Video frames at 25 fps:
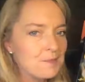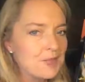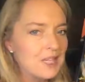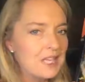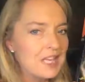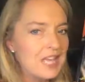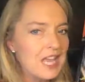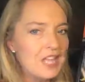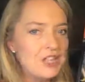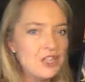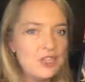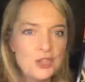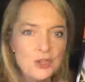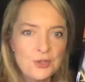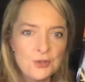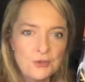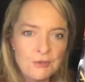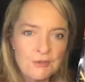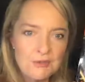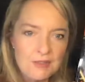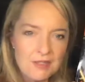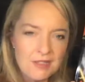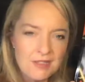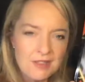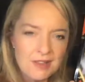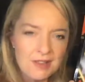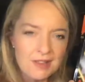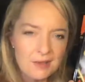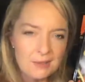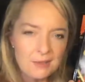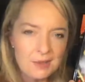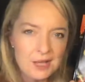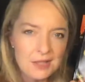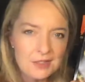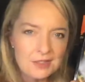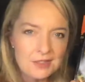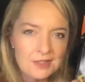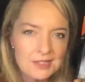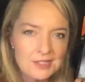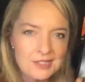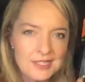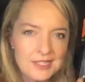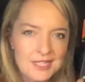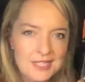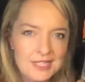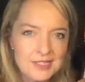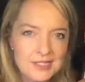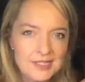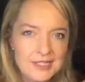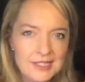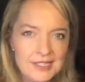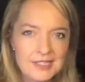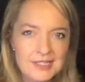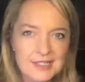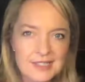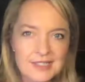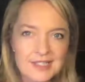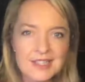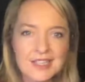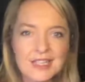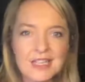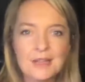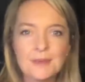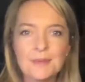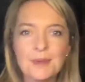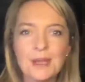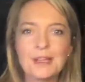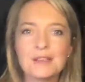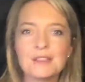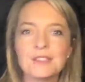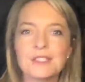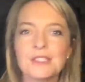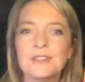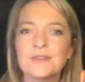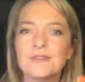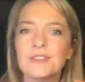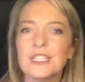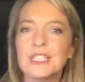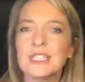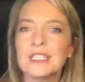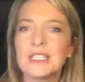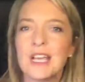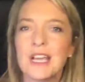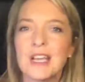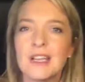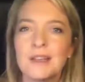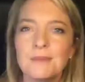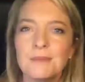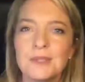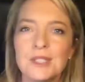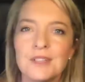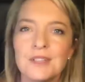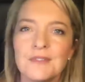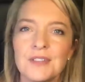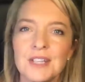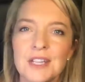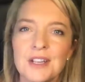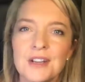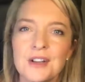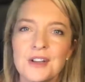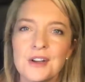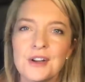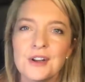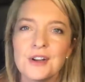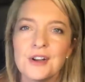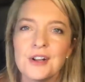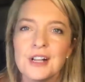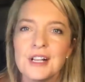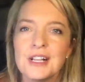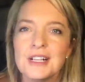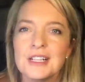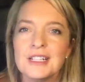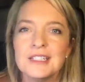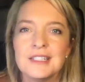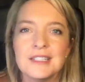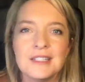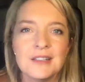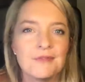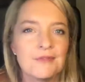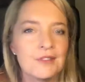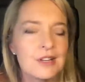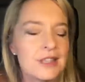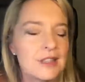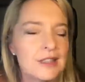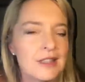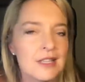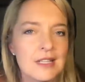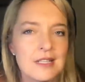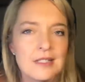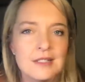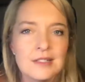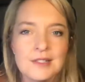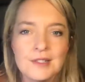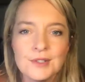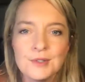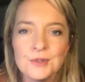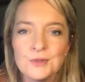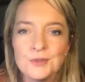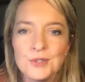Can you think about the seasons? Think about different times of year, different things you